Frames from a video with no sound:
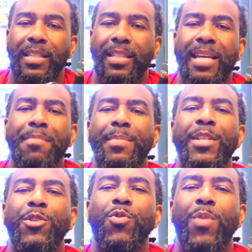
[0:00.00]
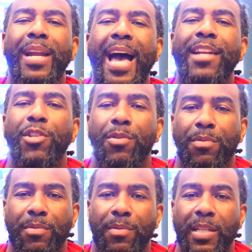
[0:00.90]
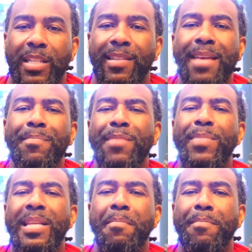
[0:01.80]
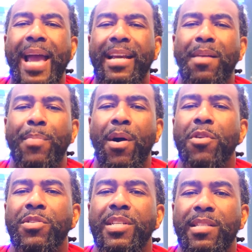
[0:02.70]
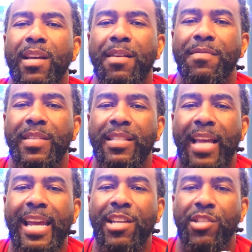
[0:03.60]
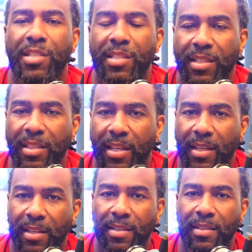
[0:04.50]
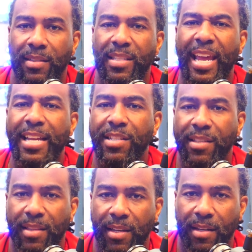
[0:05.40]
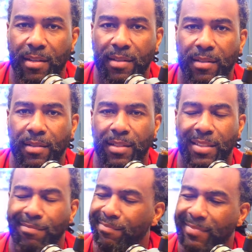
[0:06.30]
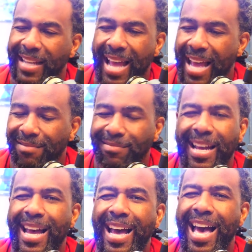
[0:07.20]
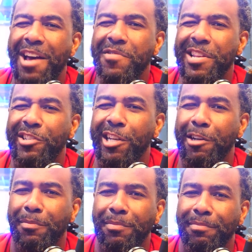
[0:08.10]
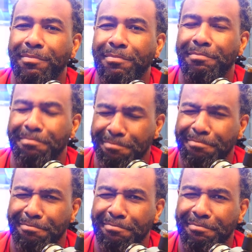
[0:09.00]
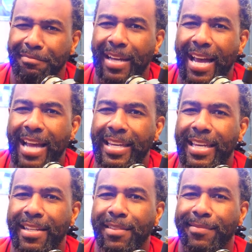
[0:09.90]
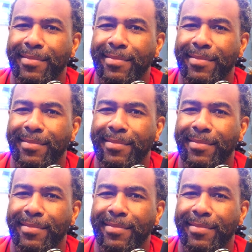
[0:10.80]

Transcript: Let me do what I do. Let me be the Micah Parsons of this agency thing, this agent thing. I don't need your help. I get it.